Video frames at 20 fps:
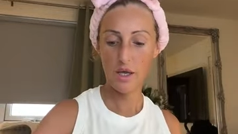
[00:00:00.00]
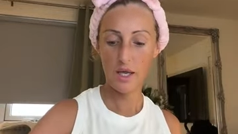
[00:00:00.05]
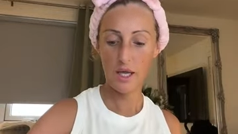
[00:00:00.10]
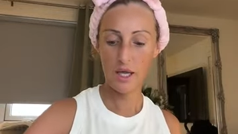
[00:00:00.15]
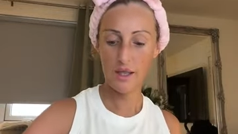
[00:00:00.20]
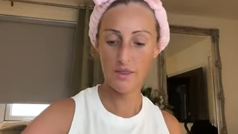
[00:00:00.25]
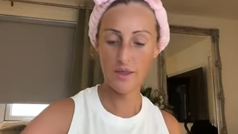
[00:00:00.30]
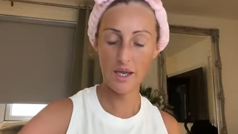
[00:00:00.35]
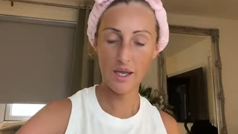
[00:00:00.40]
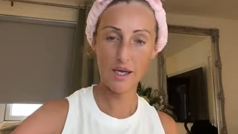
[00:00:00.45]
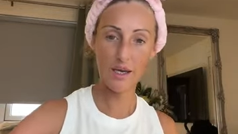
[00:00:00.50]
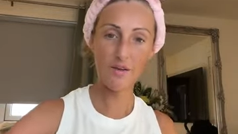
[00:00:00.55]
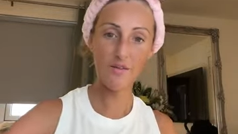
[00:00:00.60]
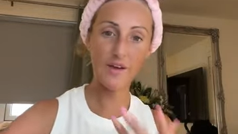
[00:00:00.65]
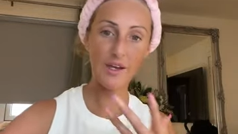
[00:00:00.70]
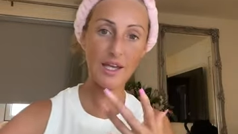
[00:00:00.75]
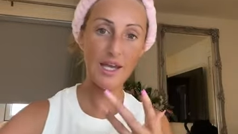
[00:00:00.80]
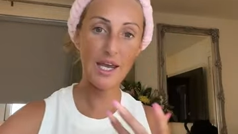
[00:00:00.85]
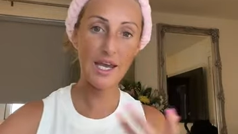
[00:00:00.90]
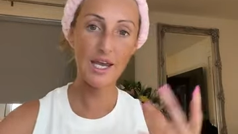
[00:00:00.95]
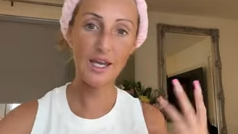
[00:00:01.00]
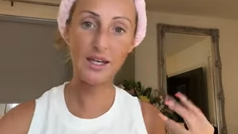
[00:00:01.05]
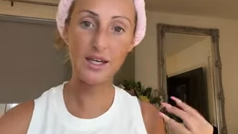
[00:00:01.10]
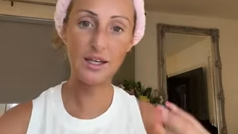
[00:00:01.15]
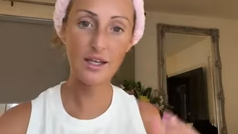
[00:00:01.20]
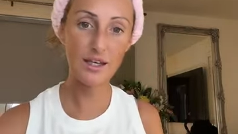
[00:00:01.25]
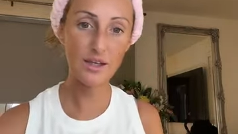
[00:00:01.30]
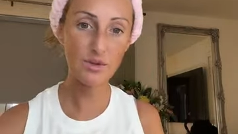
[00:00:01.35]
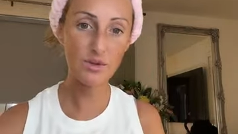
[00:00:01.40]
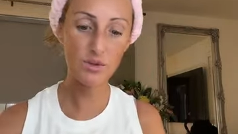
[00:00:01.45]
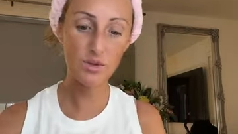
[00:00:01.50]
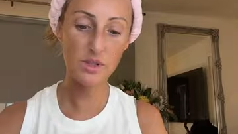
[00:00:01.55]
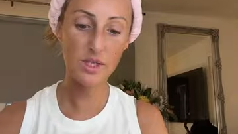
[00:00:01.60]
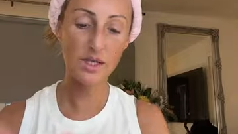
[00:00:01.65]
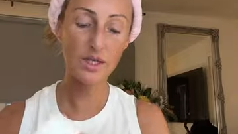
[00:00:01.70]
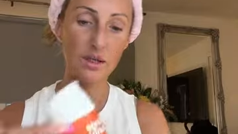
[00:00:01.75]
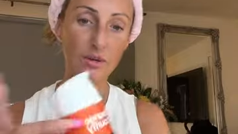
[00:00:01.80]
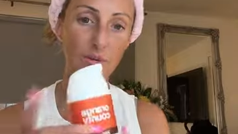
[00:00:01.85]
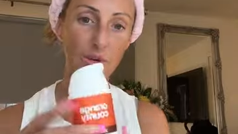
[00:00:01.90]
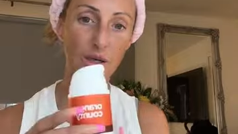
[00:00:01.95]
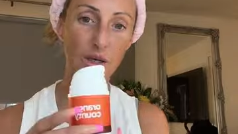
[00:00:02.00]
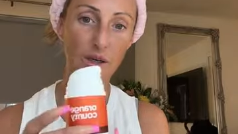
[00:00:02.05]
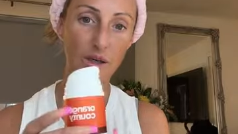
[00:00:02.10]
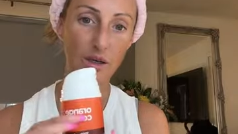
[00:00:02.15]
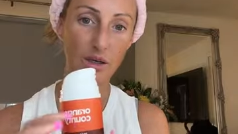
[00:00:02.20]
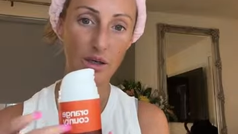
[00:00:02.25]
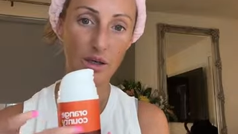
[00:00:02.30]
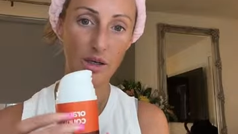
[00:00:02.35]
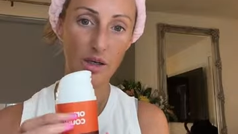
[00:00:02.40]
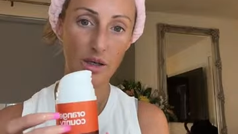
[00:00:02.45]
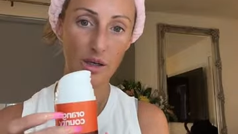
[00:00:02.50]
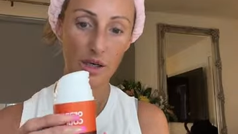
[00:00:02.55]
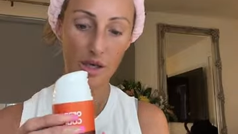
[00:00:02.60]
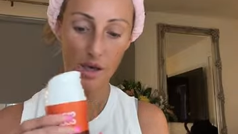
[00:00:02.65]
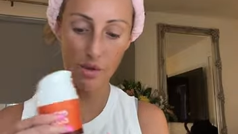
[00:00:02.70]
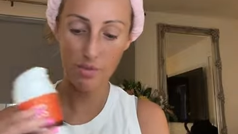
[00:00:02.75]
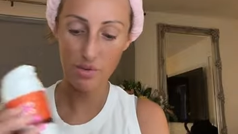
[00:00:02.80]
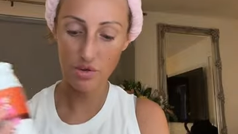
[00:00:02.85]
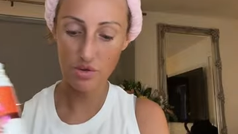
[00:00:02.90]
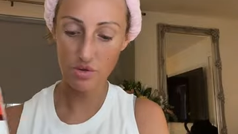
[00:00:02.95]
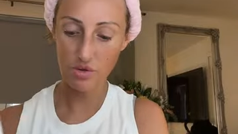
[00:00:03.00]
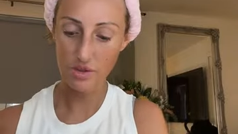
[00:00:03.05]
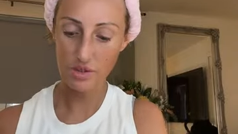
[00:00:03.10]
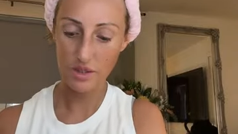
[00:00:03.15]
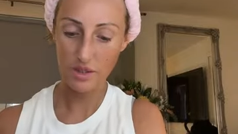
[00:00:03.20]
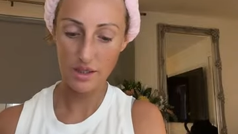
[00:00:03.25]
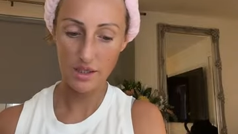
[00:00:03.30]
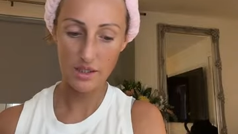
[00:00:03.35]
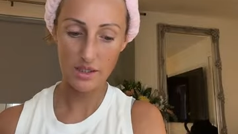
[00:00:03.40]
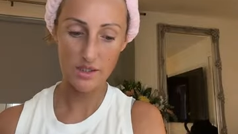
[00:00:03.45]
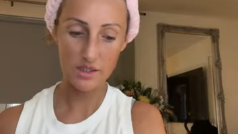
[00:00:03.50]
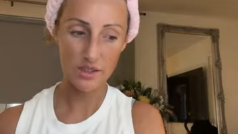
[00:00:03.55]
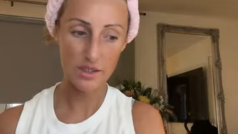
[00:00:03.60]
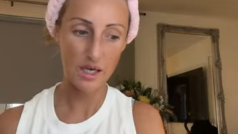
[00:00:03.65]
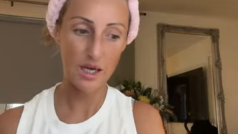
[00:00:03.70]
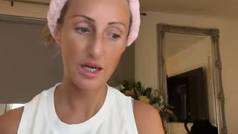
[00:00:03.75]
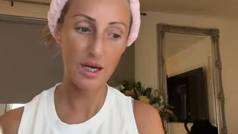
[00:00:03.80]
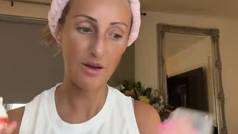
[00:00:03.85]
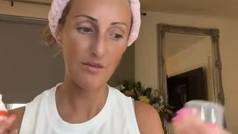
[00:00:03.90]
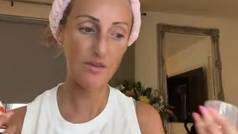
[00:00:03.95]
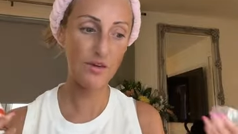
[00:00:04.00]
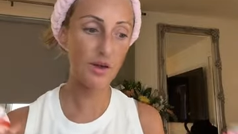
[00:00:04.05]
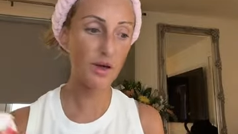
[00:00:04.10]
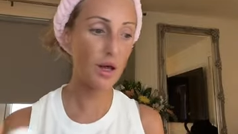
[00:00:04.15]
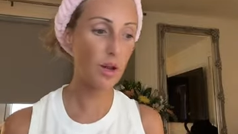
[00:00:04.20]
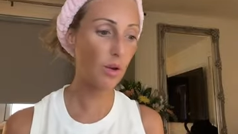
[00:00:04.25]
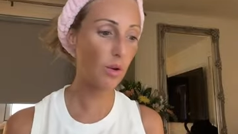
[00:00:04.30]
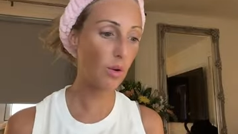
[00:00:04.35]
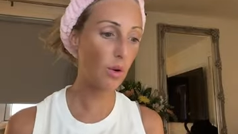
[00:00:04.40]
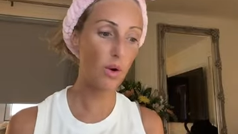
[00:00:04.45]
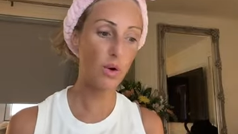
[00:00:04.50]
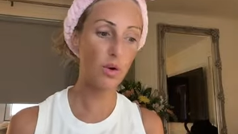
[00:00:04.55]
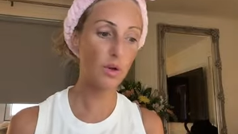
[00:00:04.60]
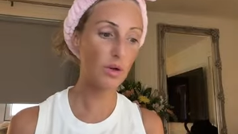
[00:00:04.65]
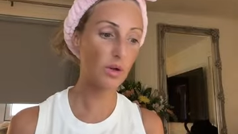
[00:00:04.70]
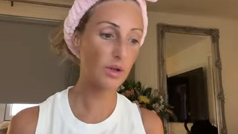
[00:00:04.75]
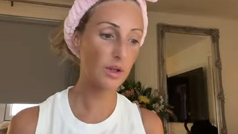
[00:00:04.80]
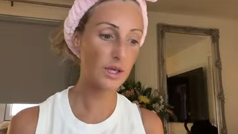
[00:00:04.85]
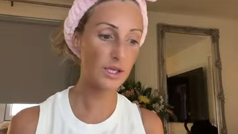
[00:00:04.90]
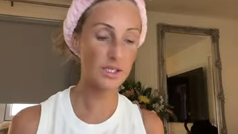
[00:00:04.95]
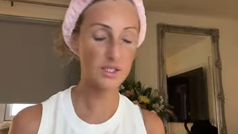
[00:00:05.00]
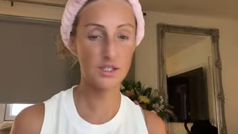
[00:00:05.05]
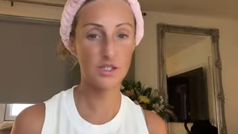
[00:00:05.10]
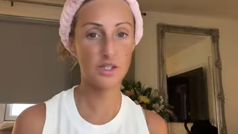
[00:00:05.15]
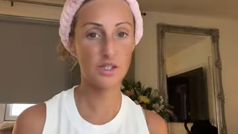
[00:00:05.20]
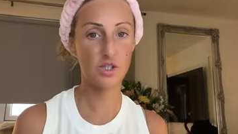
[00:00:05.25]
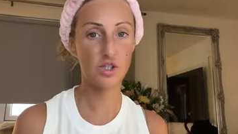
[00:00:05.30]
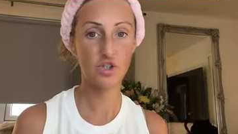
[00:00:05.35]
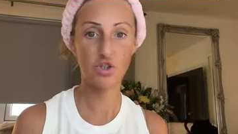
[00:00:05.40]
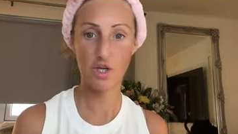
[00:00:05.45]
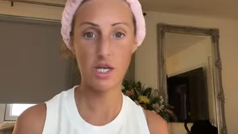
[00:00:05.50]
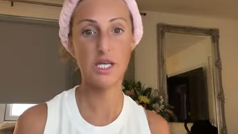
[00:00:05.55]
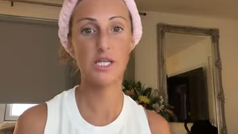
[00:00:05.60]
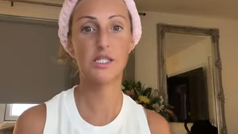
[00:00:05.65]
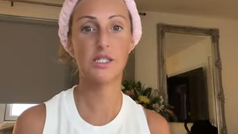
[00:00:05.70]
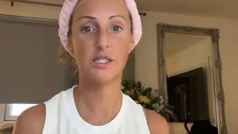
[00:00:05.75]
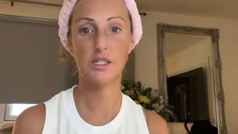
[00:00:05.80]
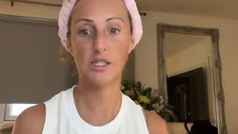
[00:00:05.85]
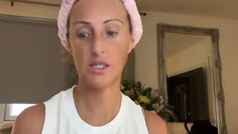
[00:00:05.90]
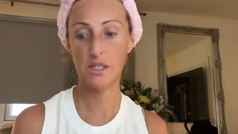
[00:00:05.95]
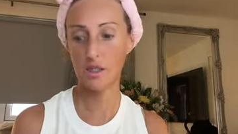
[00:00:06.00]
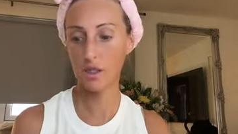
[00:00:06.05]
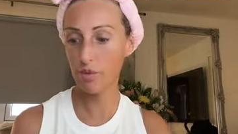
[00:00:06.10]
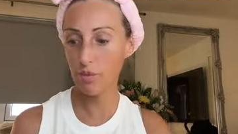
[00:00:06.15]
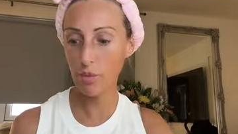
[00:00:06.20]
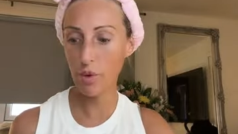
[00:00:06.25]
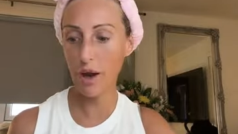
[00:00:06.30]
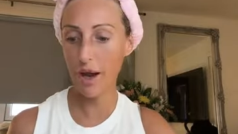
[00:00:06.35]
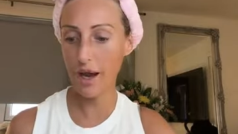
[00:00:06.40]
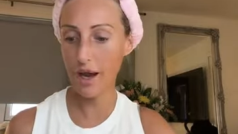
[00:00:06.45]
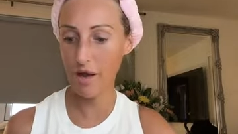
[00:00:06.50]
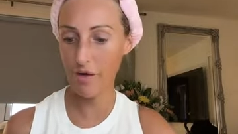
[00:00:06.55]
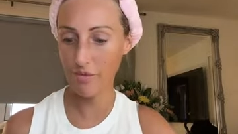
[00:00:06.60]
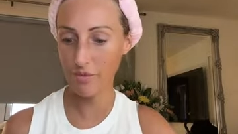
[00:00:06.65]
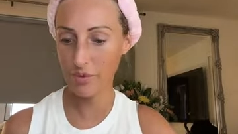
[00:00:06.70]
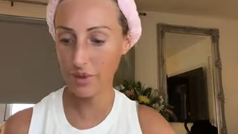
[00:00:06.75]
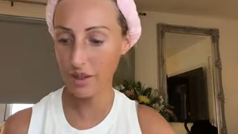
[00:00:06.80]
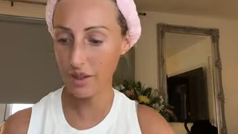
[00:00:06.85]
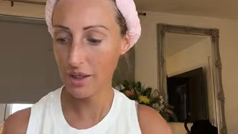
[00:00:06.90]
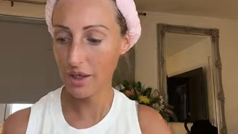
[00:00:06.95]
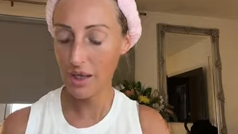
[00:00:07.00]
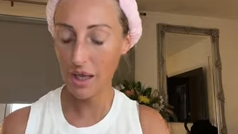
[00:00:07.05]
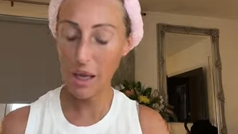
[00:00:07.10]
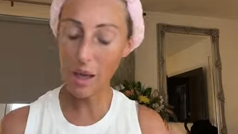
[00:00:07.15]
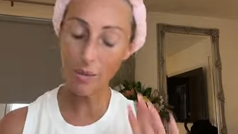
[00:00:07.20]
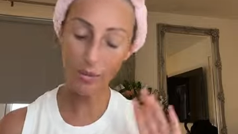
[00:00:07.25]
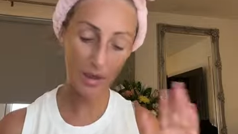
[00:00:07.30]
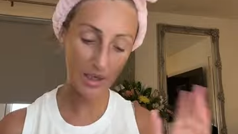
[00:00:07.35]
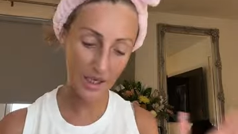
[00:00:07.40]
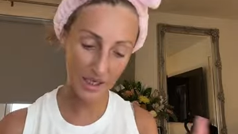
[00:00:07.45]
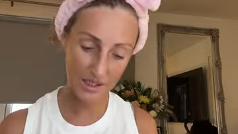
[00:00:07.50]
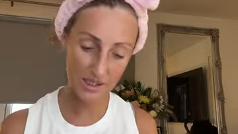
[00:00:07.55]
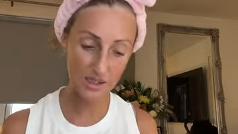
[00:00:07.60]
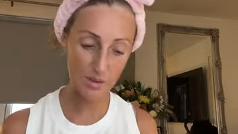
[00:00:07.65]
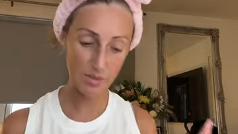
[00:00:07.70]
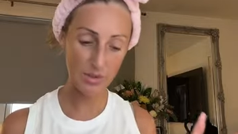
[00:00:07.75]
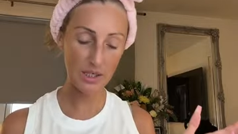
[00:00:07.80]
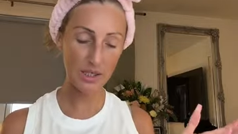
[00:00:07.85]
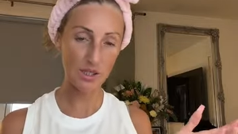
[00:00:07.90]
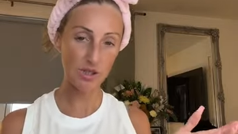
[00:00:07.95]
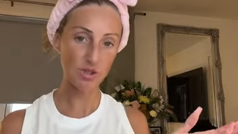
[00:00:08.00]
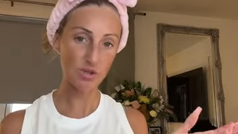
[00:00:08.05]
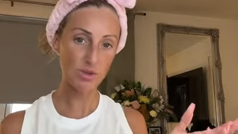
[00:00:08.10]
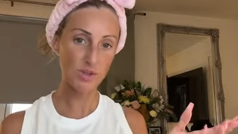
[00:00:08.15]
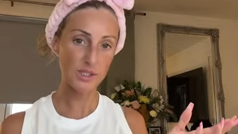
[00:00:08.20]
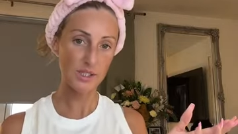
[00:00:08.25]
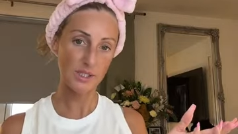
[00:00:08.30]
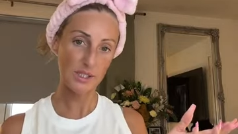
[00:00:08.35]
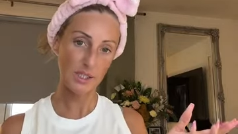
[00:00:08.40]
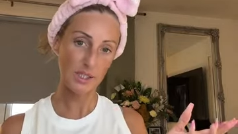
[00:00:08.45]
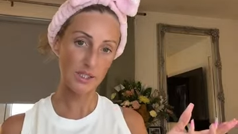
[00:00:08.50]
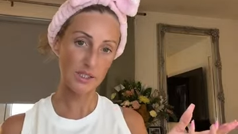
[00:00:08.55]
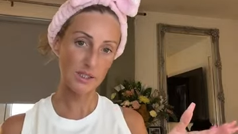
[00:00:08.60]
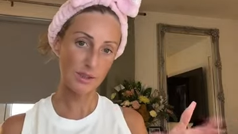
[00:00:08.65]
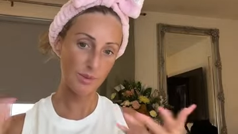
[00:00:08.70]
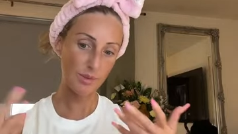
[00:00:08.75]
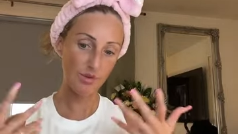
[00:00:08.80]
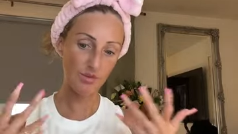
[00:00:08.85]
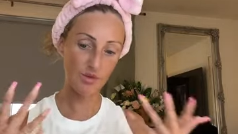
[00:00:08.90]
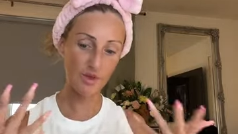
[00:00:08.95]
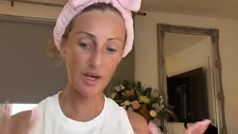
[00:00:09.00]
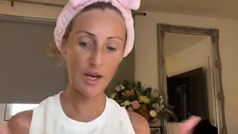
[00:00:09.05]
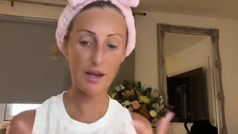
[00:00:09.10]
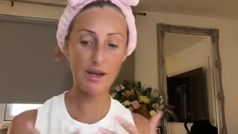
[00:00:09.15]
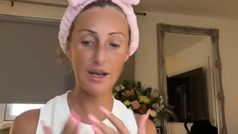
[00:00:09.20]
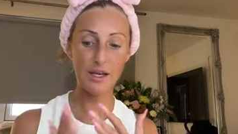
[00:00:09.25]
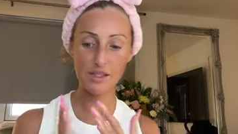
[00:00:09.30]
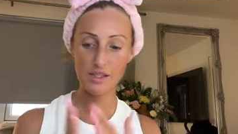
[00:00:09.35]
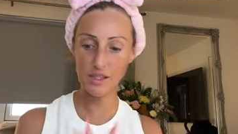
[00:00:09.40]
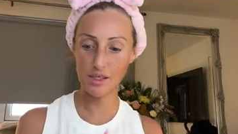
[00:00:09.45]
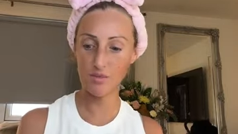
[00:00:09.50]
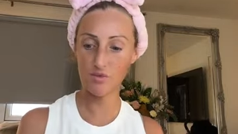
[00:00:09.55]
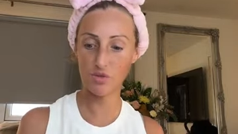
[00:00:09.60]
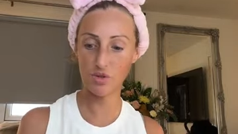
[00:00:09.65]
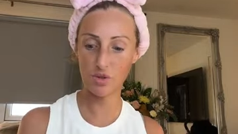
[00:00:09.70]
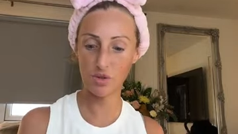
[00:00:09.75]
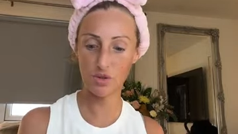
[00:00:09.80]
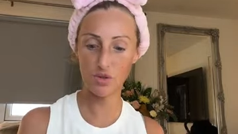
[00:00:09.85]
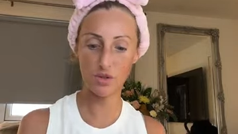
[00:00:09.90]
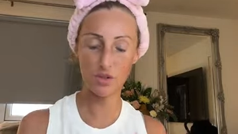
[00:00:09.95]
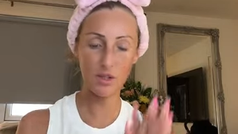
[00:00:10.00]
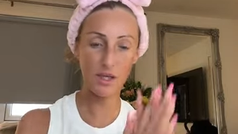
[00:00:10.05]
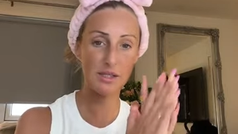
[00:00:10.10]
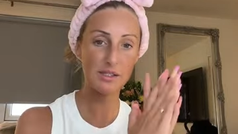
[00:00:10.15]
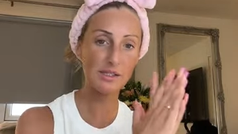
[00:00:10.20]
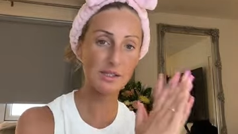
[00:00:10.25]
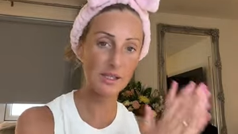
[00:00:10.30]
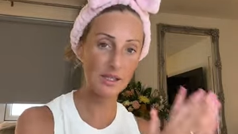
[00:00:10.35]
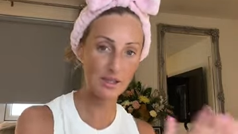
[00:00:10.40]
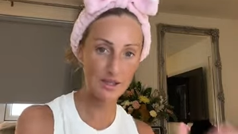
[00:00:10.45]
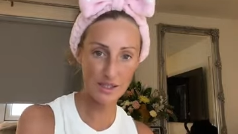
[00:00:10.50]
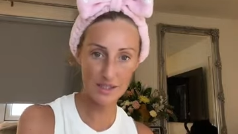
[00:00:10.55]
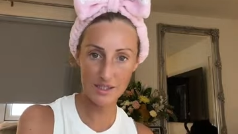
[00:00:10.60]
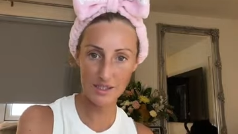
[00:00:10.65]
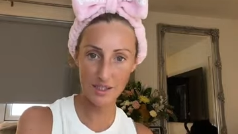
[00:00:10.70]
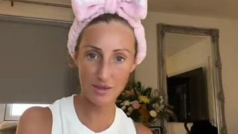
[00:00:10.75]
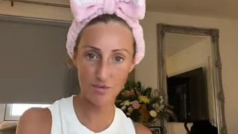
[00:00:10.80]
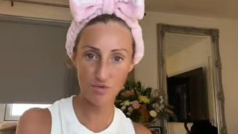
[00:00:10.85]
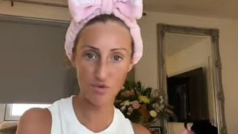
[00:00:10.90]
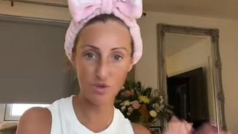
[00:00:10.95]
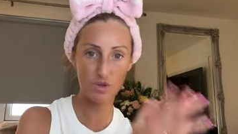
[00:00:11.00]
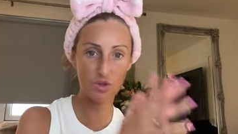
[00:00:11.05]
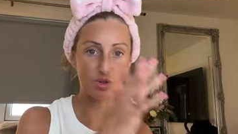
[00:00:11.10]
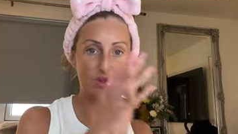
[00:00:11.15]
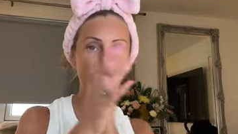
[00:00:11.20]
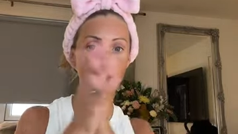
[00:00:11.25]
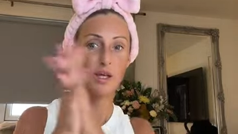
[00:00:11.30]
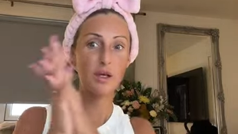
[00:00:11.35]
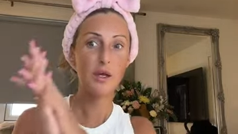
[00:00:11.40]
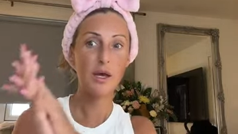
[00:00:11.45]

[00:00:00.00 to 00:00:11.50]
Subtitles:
And then if I get any niggles anywhere, I've been using this, and I feel a lot less stressed than what I have been. My kids have been angels today, to be fair, and I slept really good last night. They slept really good.